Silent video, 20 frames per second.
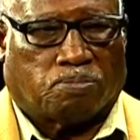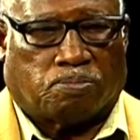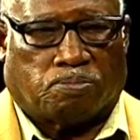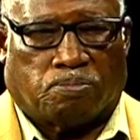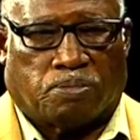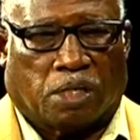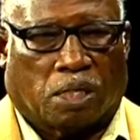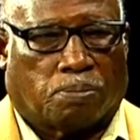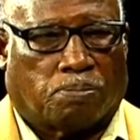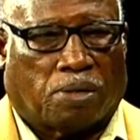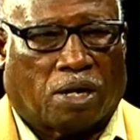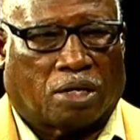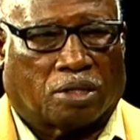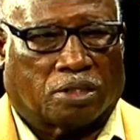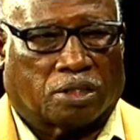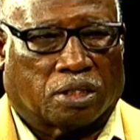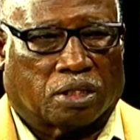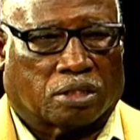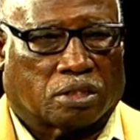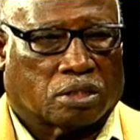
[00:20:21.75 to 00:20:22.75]
be a part
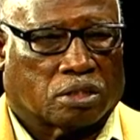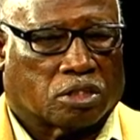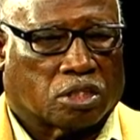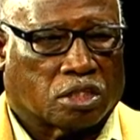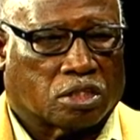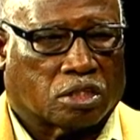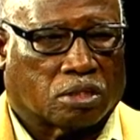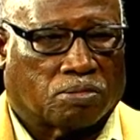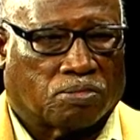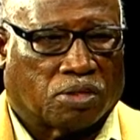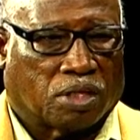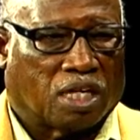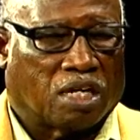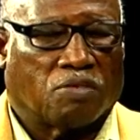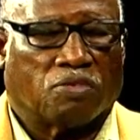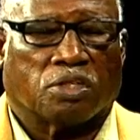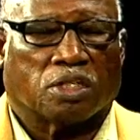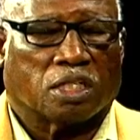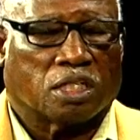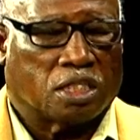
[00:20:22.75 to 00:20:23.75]
of this system.
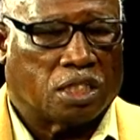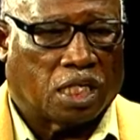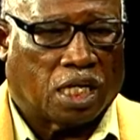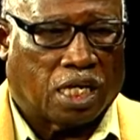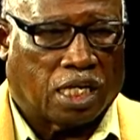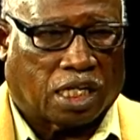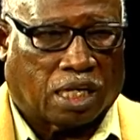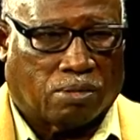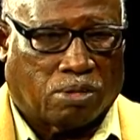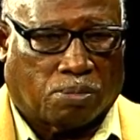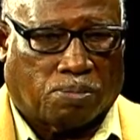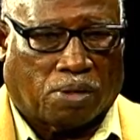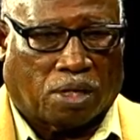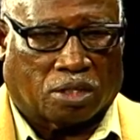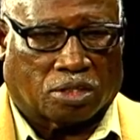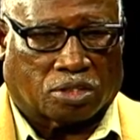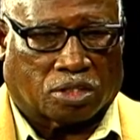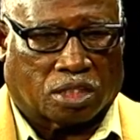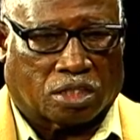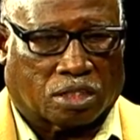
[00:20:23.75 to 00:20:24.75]
Even to this day, he can't be part
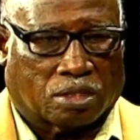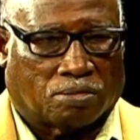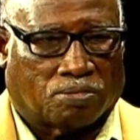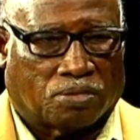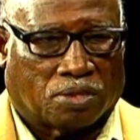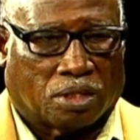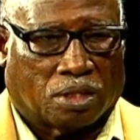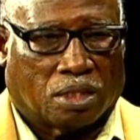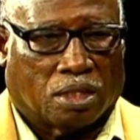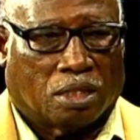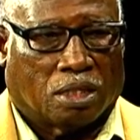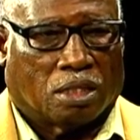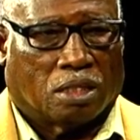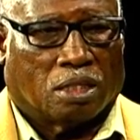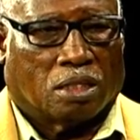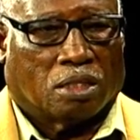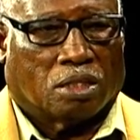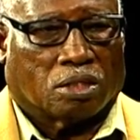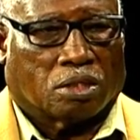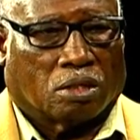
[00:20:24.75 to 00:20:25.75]
of the system.
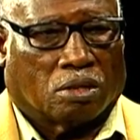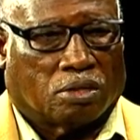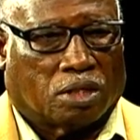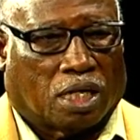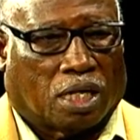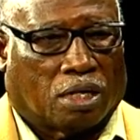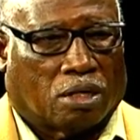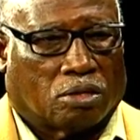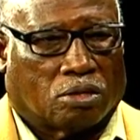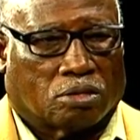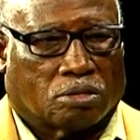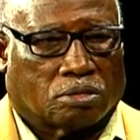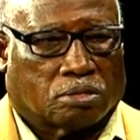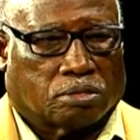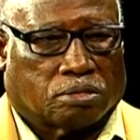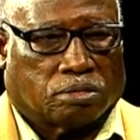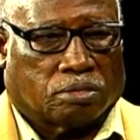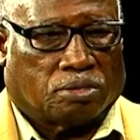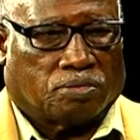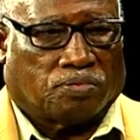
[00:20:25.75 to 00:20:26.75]
So now
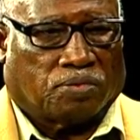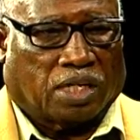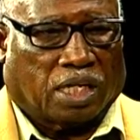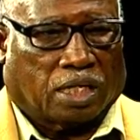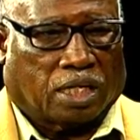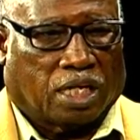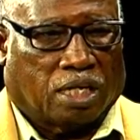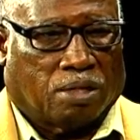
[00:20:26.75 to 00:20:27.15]
they